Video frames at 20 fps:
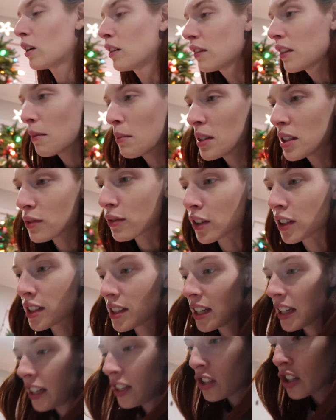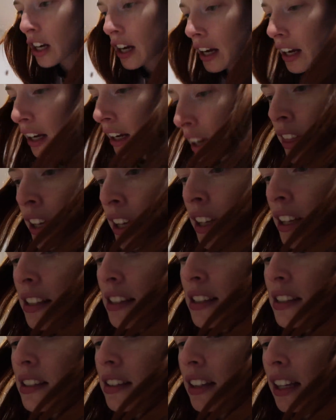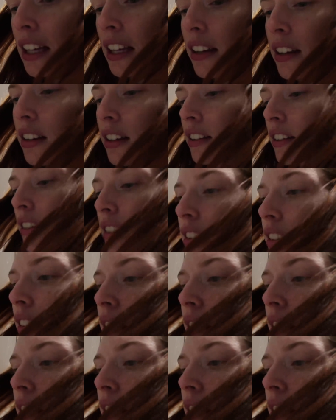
One of them is for TJ. I think it's like